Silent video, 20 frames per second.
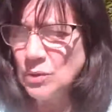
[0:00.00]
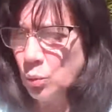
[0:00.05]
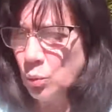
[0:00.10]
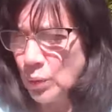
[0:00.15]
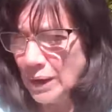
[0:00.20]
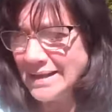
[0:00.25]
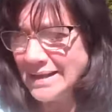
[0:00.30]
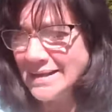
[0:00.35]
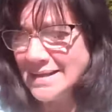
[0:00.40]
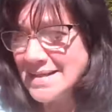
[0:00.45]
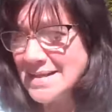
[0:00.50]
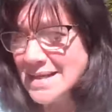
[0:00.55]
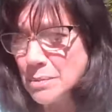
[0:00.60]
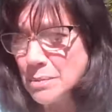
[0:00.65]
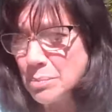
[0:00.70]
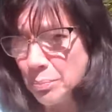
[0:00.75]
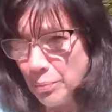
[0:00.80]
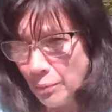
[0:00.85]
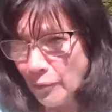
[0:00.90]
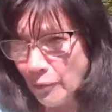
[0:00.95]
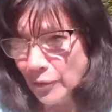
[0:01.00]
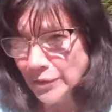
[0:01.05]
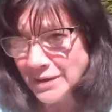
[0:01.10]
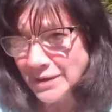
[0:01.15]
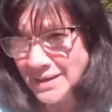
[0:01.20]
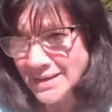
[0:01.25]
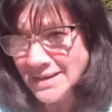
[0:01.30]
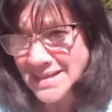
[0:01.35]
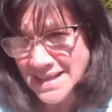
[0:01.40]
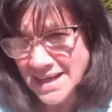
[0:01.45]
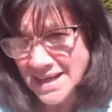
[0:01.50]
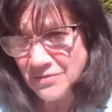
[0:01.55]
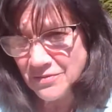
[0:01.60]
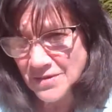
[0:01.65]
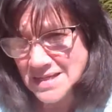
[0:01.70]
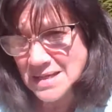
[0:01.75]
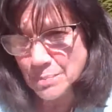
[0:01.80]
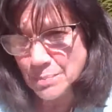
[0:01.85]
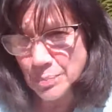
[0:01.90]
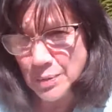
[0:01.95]
The when is important
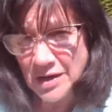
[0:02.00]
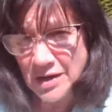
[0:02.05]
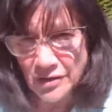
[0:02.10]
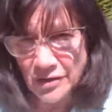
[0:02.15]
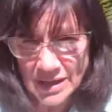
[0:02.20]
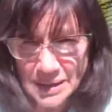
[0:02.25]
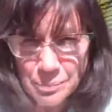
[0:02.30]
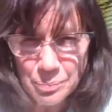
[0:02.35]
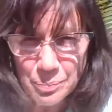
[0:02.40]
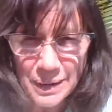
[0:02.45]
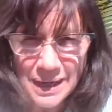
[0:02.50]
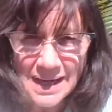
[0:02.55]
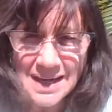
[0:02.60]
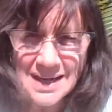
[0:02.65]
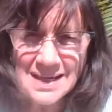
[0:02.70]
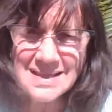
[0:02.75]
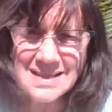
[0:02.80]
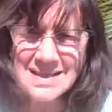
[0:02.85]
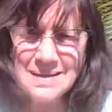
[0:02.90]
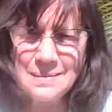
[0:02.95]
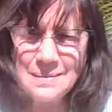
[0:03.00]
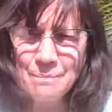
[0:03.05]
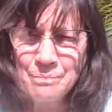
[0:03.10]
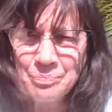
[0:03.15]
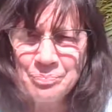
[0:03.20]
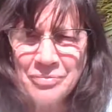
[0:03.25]
if it's a period piece